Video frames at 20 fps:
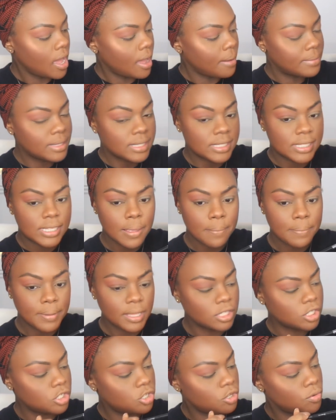I'm gonna dip
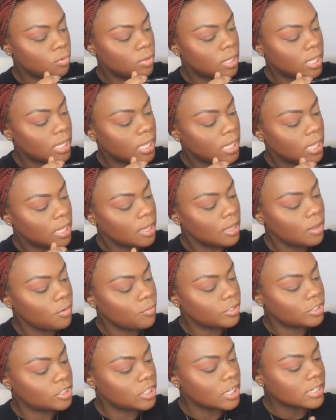into Key,
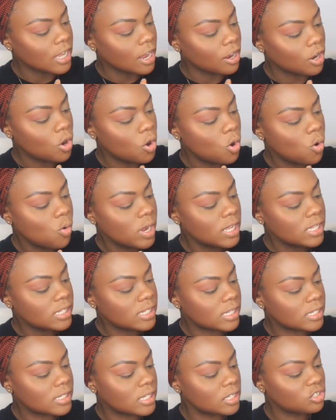which is our
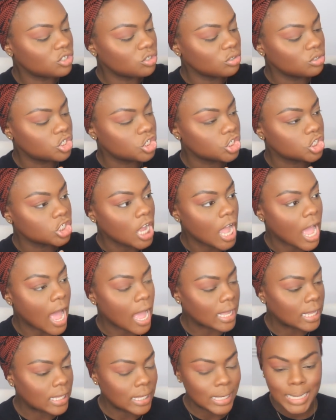quintessential
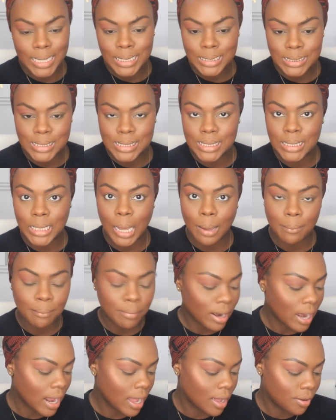chocolate
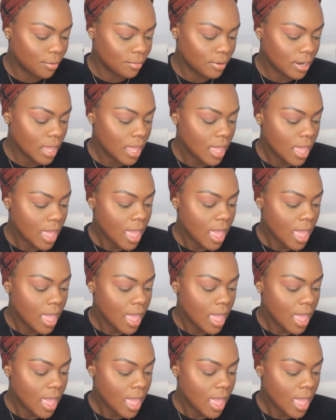brown.